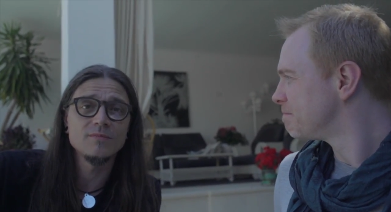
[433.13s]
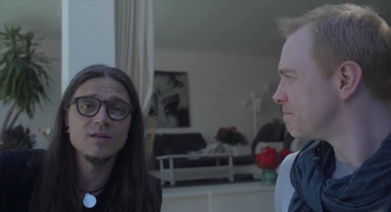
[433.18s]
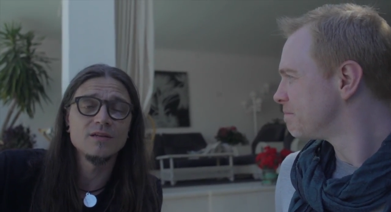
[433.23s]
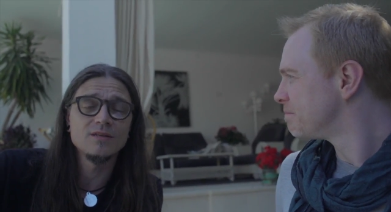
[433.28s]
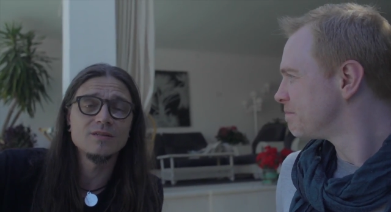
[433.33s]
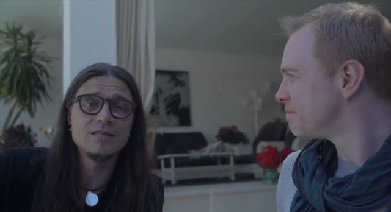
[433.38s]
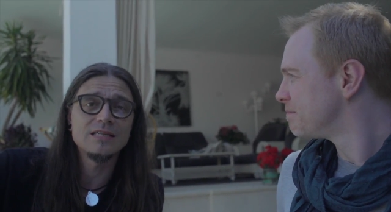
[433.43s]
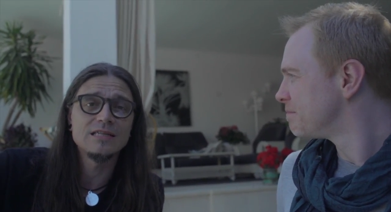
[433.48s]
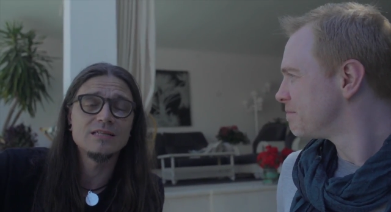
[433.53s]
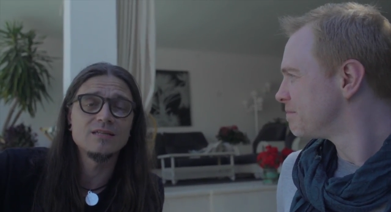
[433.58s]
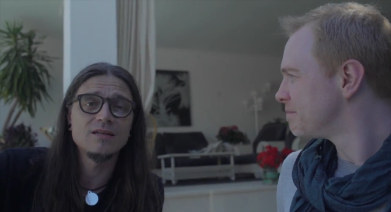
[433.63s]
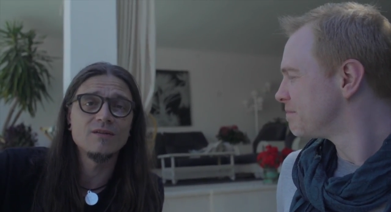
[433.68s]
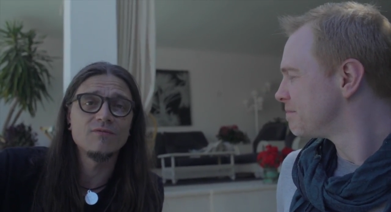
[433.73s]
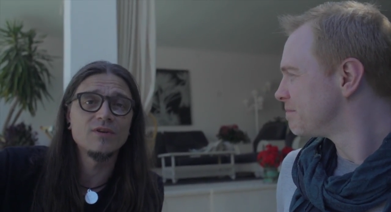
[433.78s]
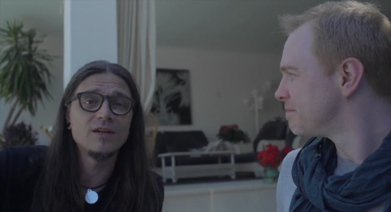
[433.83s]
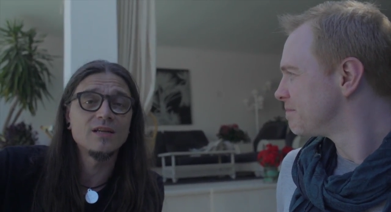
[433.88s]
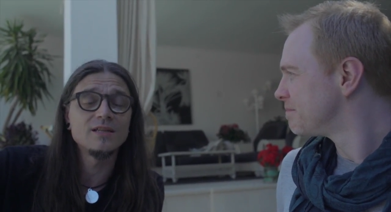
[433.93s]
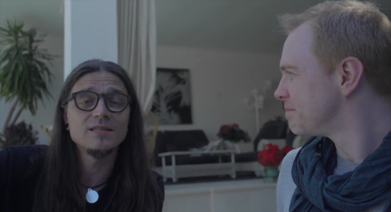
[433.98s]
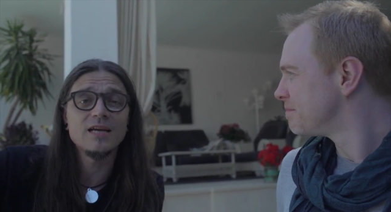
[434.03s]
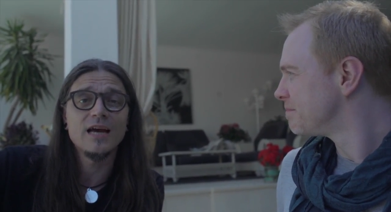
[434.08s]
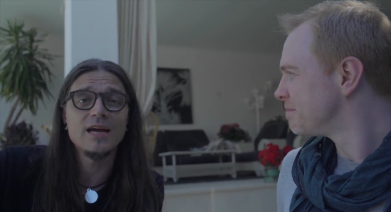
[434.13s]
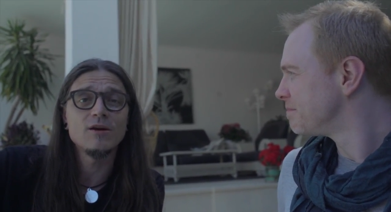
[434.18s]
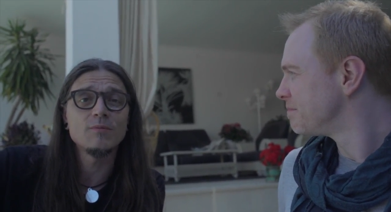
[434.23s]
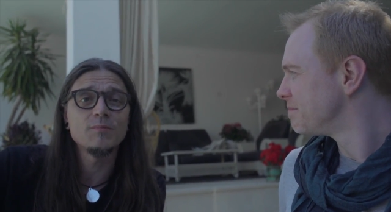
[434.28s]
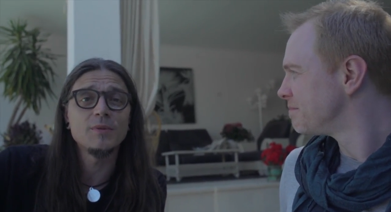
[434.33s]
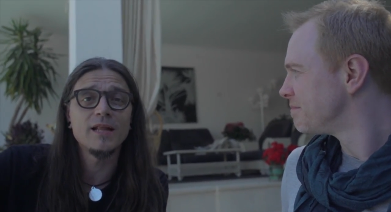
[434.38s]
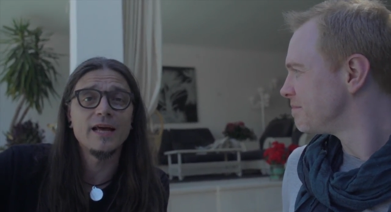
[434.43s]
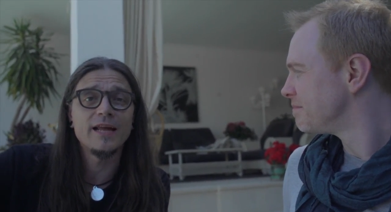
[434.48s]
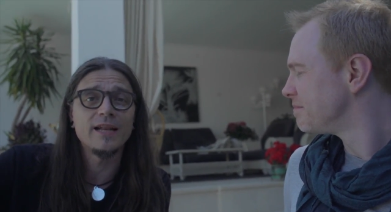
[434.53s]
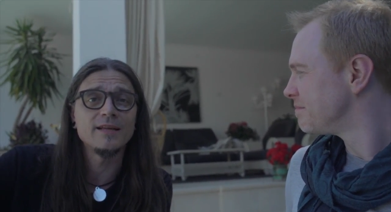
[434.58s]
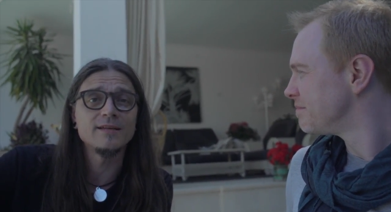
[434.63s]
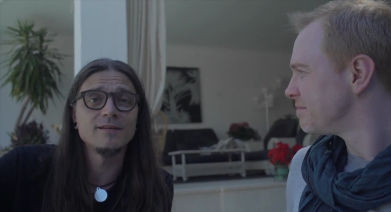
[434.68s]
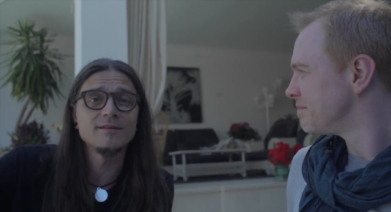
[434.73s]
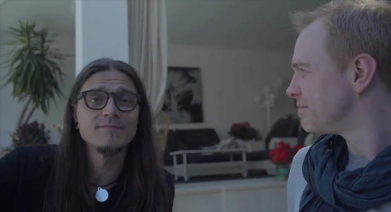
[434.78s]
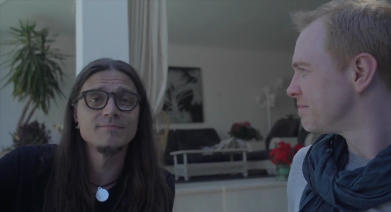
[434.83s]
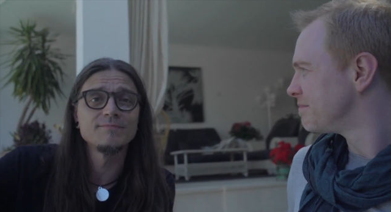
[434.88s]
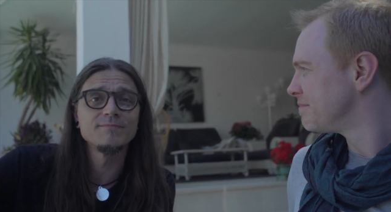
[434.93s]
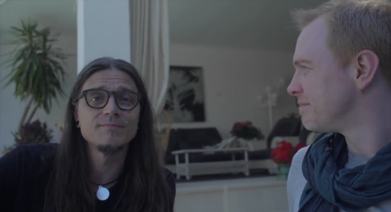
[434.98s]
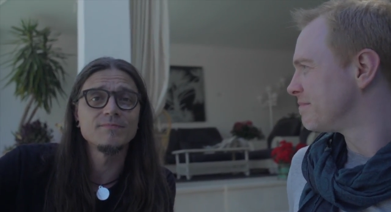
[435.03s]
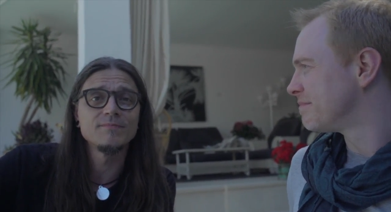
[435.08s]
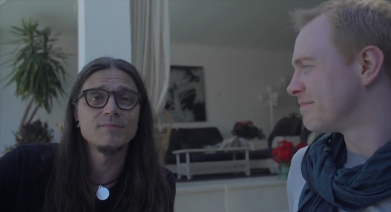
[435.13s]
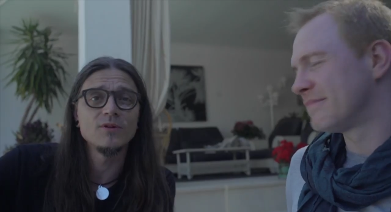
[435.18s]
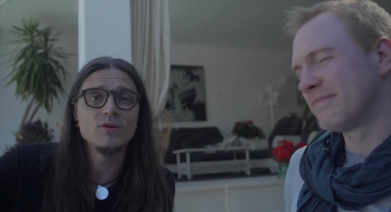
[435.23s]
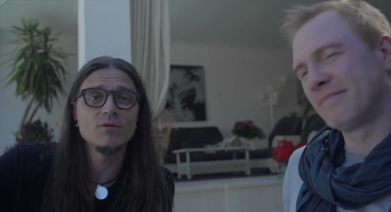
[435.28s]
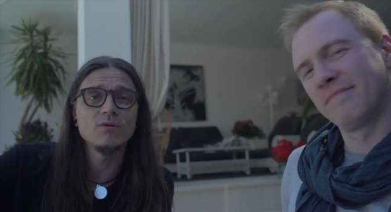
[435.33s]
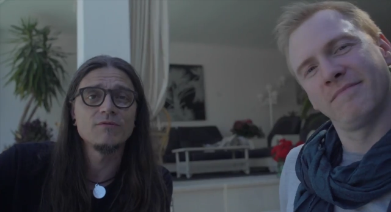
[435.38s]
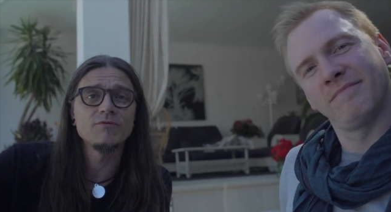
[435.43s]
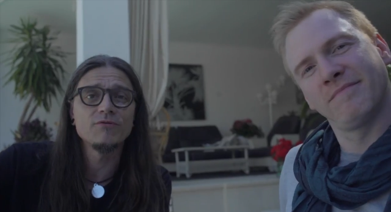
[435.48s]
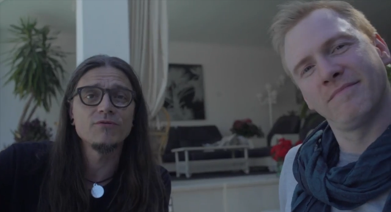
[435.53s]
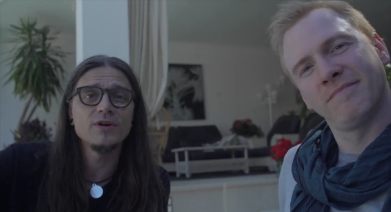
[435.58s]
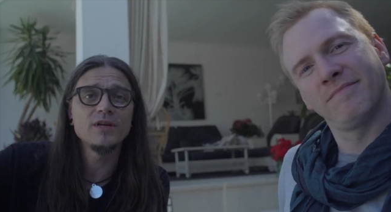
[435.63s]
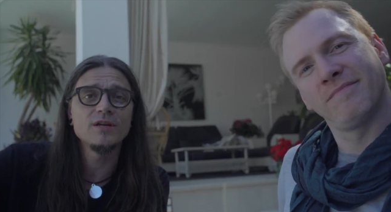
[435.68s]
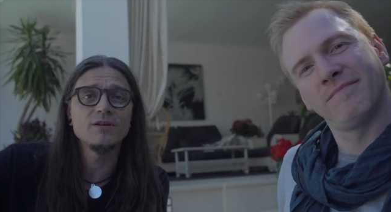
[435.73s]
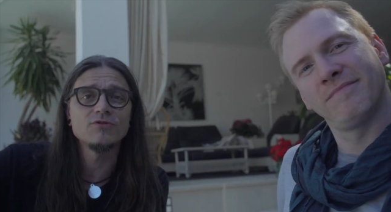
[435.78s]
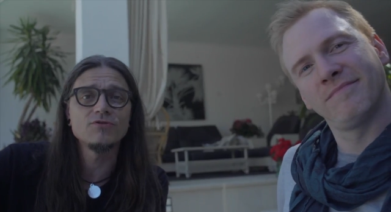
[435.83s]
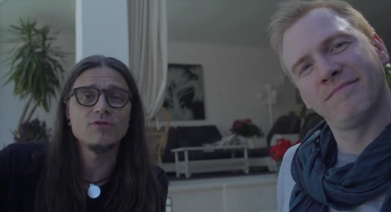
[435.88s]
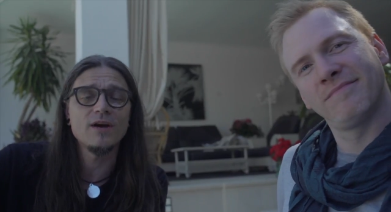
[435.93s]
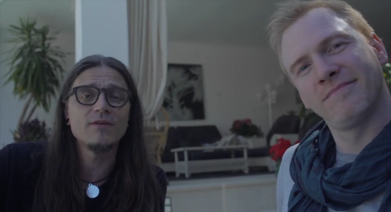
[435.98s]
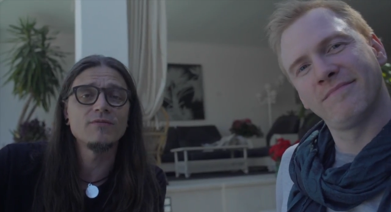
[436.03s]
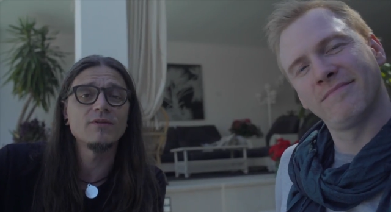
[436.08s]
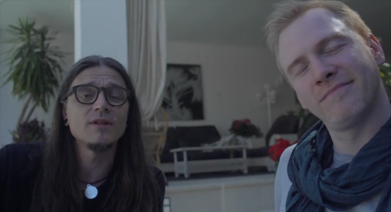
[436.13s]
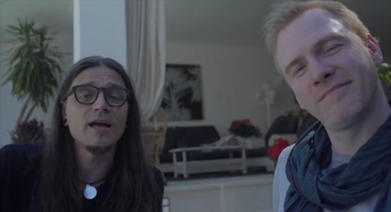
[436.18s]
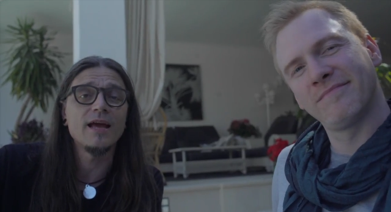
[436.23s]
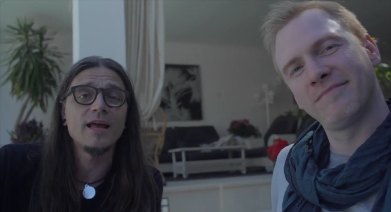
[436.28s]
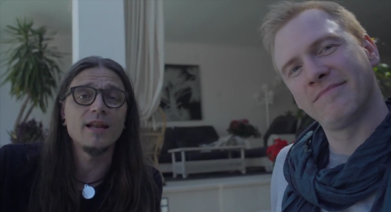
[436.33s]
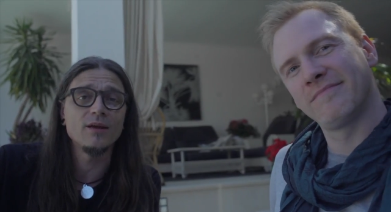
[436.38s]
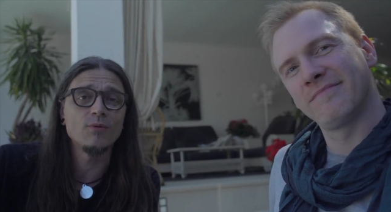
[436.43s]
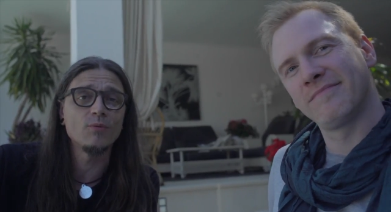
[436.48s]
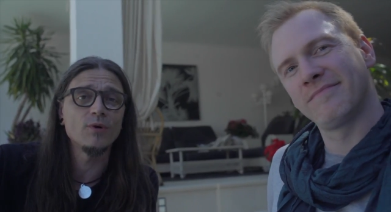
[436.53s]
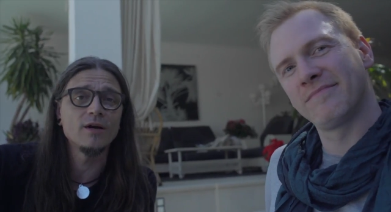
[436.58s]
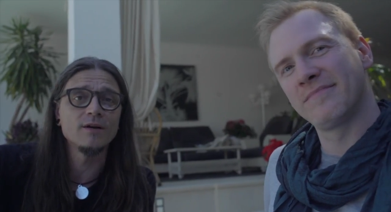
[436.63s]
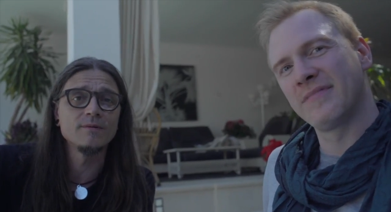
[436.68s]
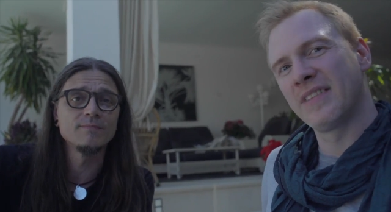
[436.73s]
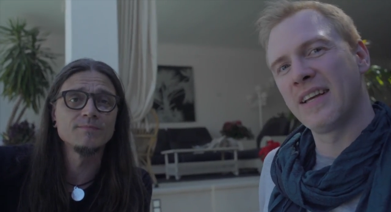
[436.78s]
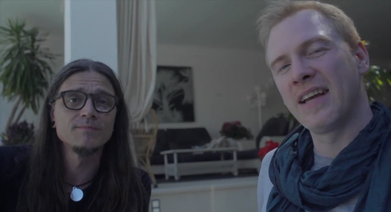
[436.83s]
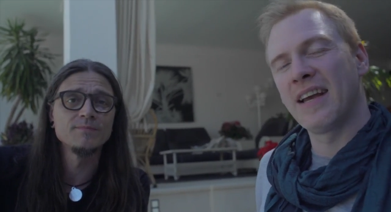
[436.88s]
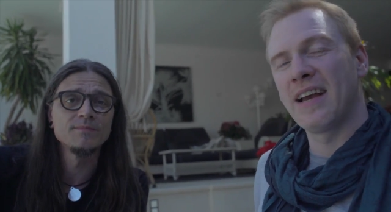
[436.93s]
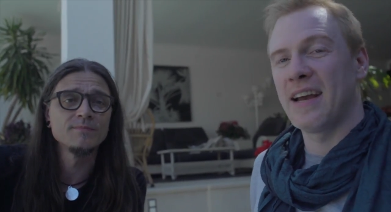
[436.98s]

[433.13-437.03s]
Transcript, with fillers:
Speaker 1: consist of an entire planet. You are free to travel anywhere.